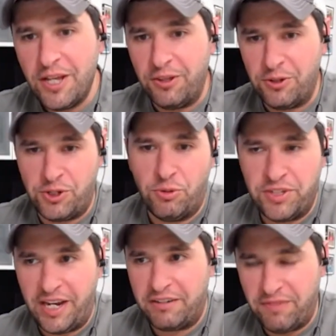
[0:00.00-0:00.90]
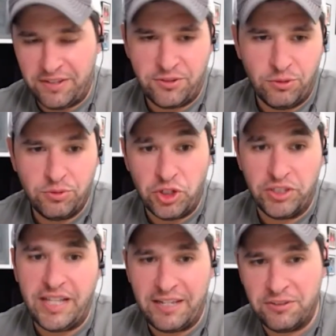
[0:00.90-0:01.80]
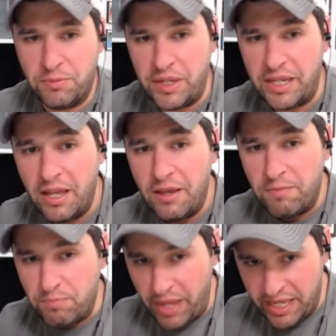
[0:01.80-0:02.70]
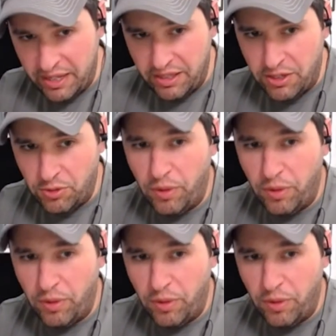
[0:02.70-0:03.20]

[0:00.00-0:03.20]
the Jones Act vessel just has to be made in the U,